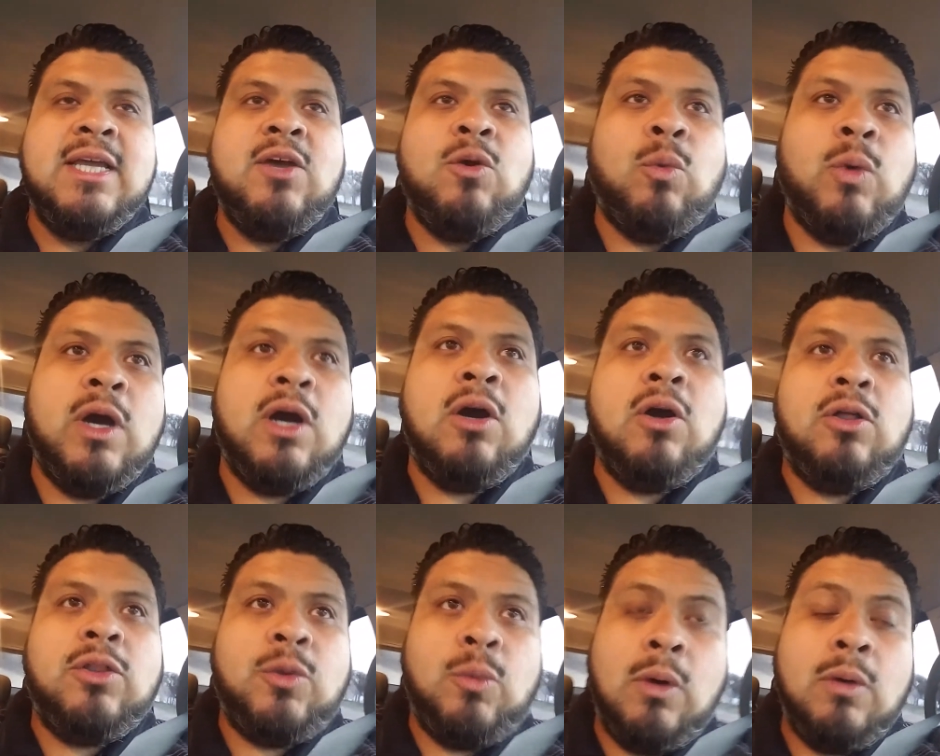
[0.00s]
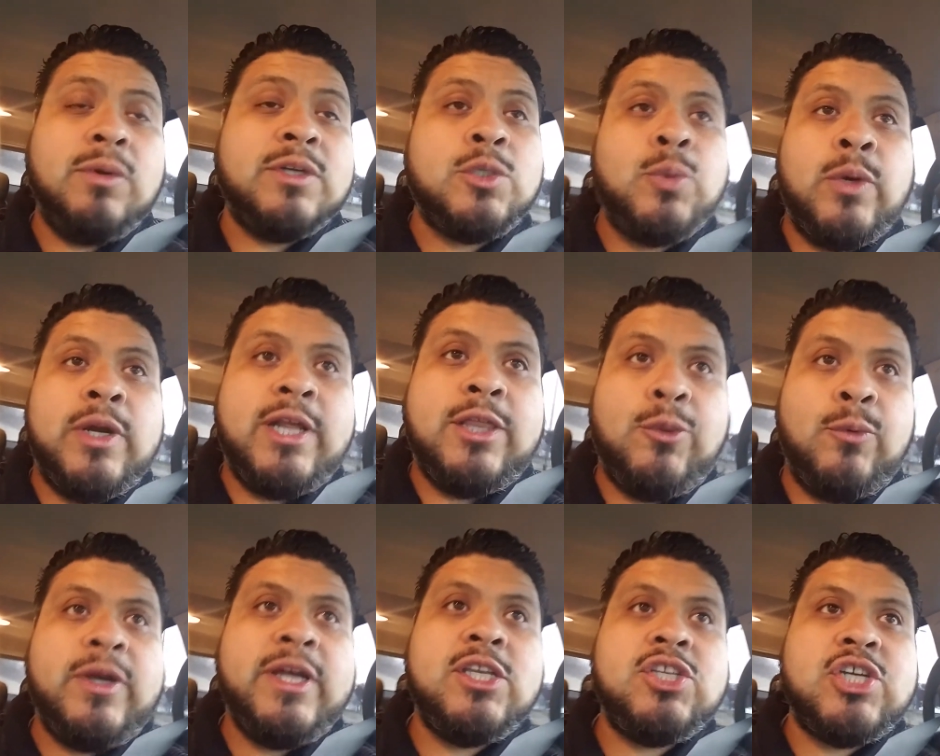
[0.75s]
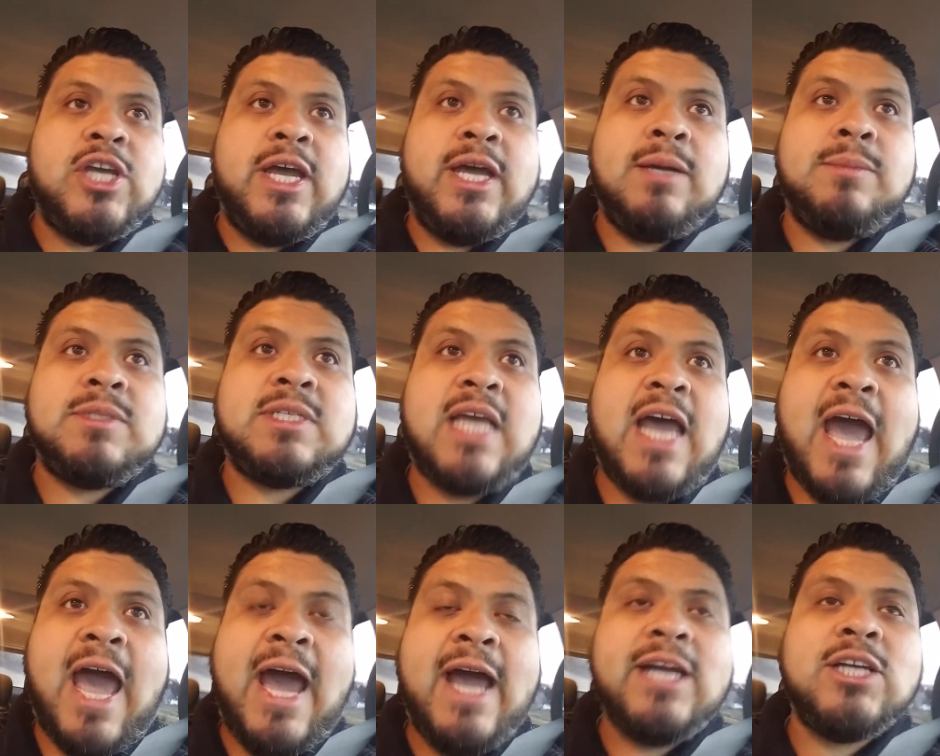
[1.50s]
Well, the one with 23 jams
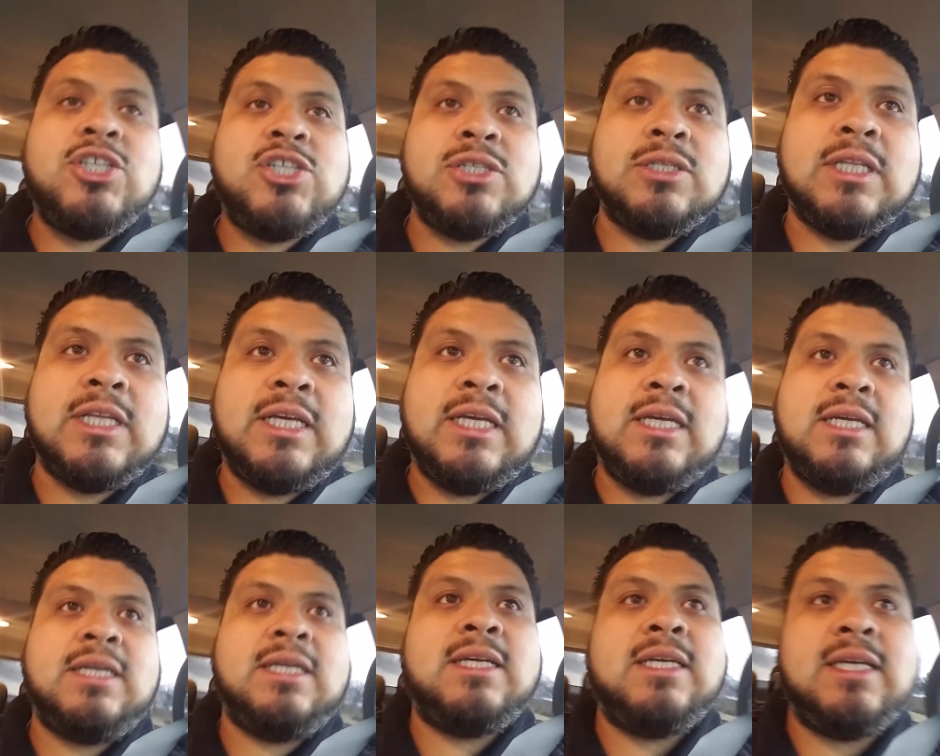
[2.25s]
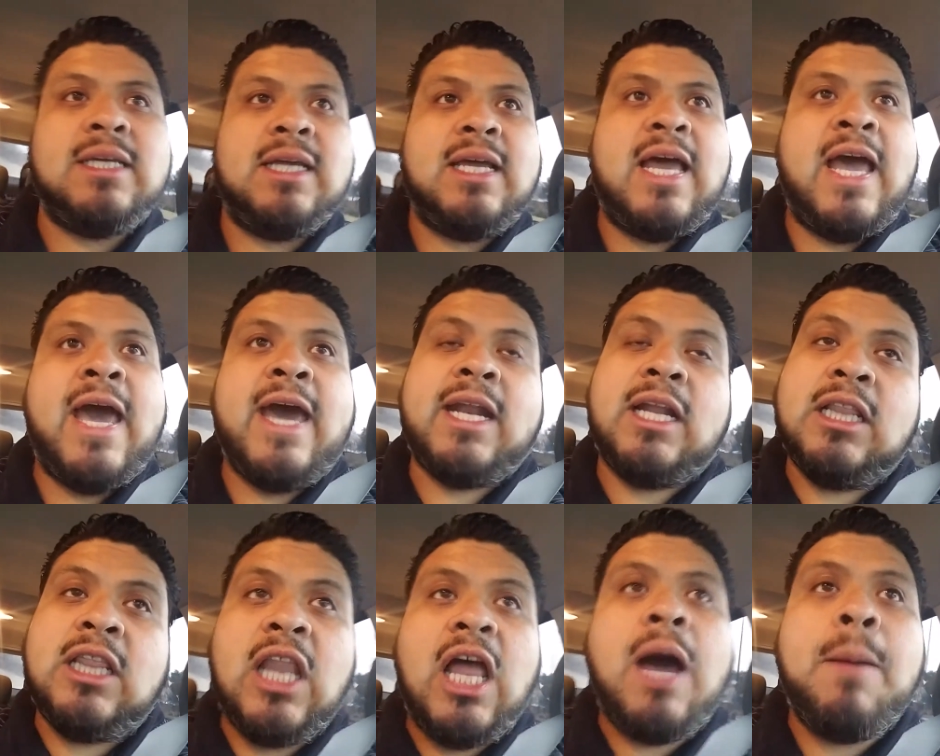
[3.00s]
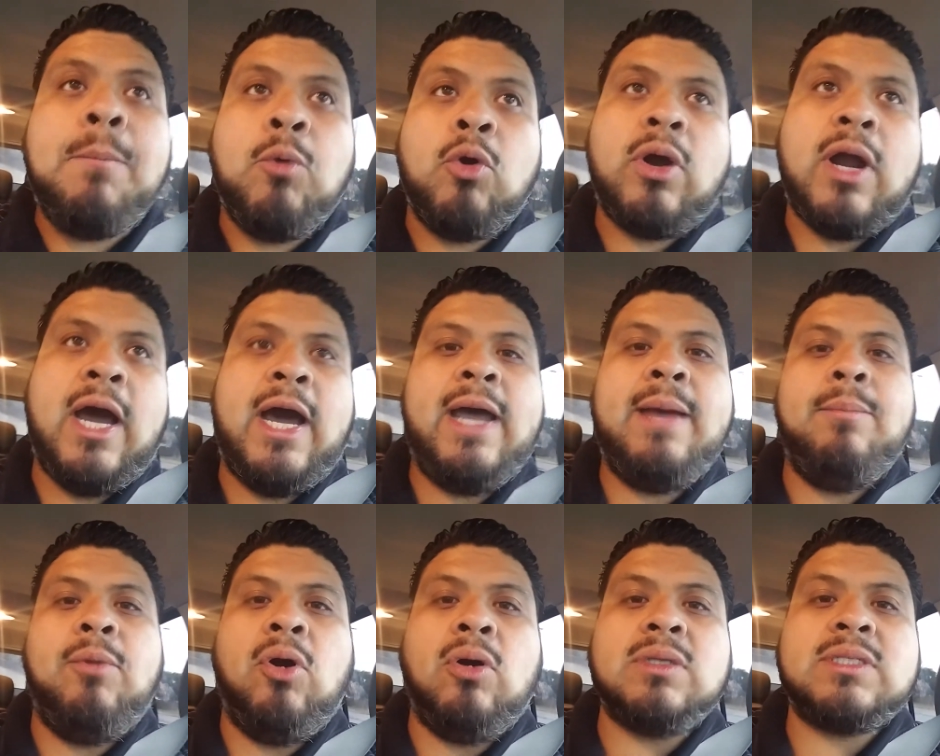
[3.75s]
actually had a lot more
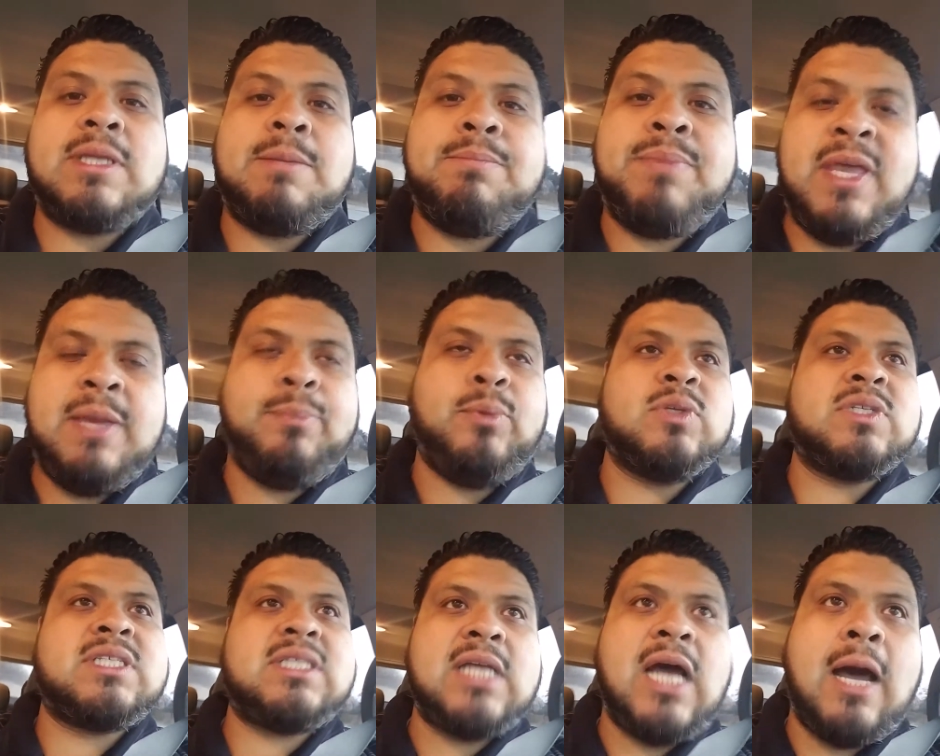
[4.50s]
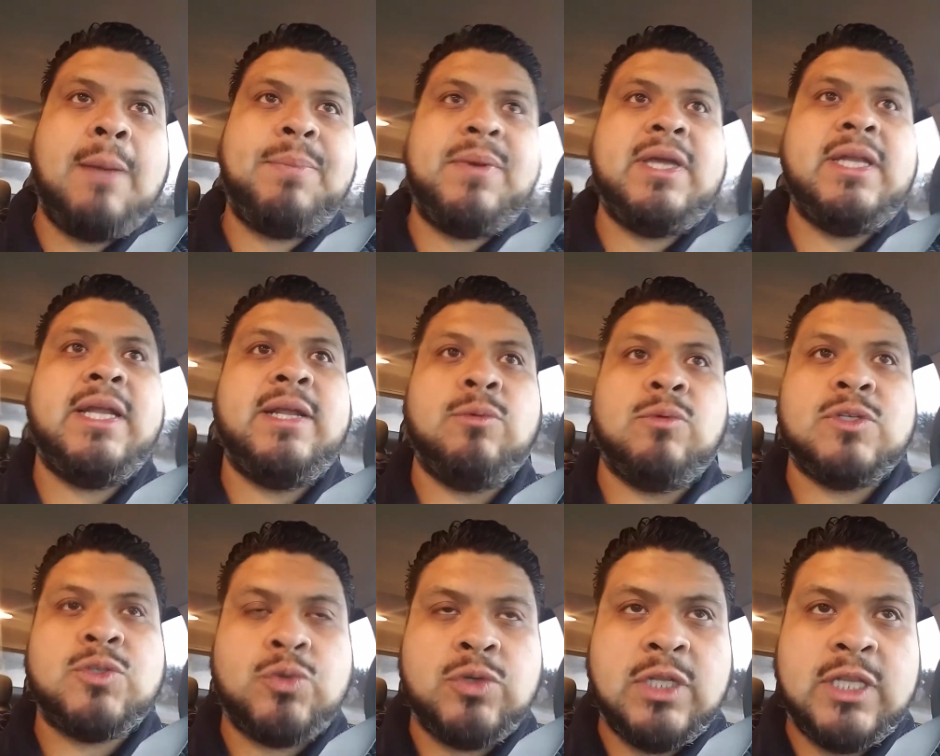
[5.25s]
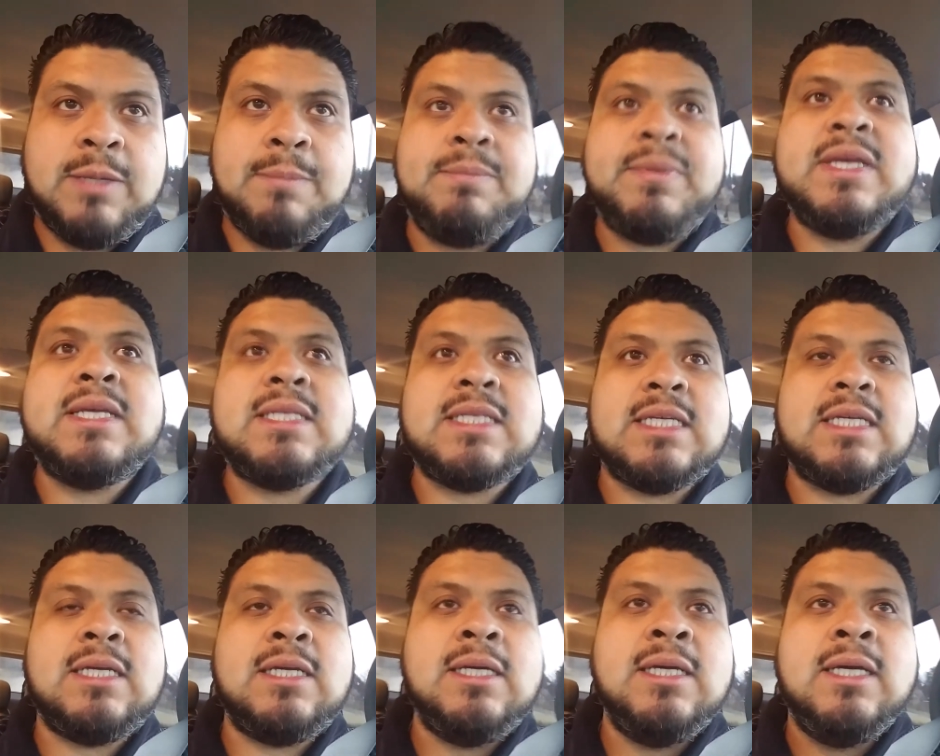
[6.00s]
eyeballs and people stopping and was really
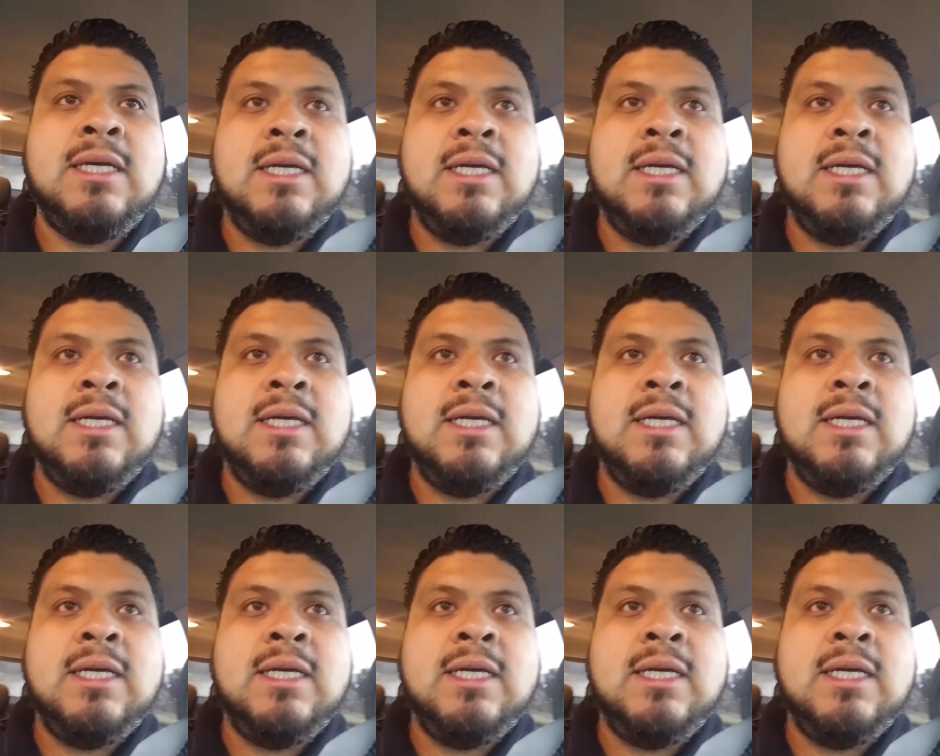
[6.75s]
busy.